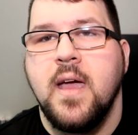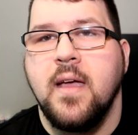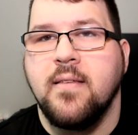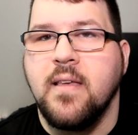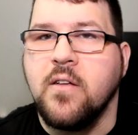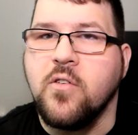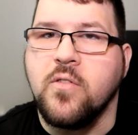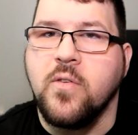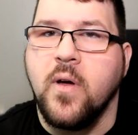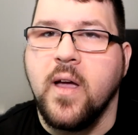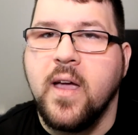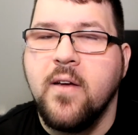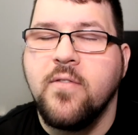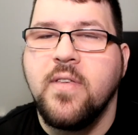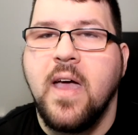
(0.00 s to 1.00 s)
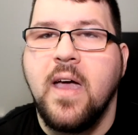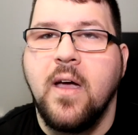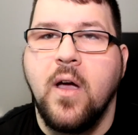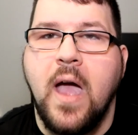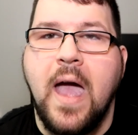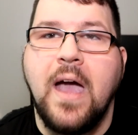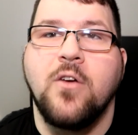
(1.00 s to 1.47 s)
etc. So it gives
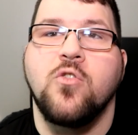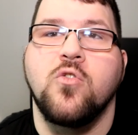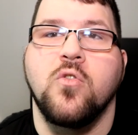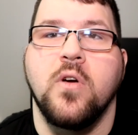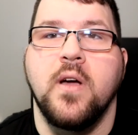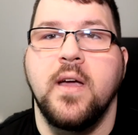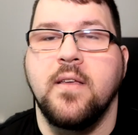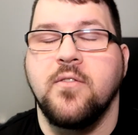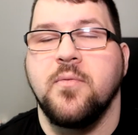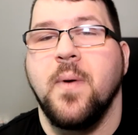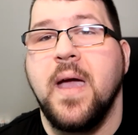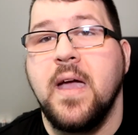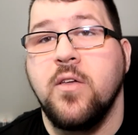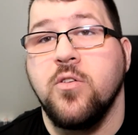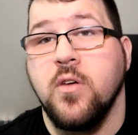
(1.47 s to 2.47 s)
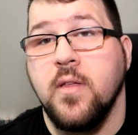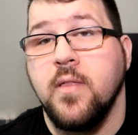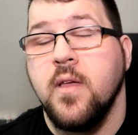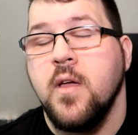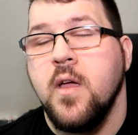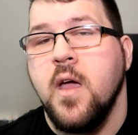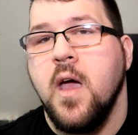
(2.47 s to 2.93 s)
that extra expansion
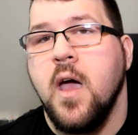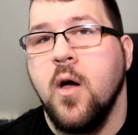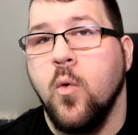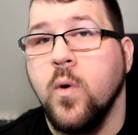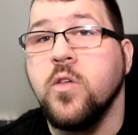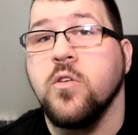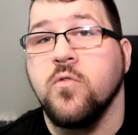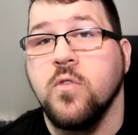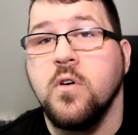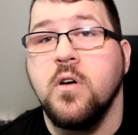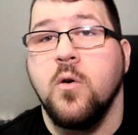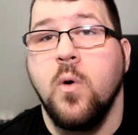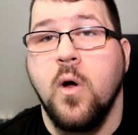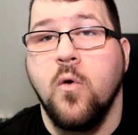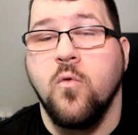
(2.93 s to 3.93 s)
uh, which is really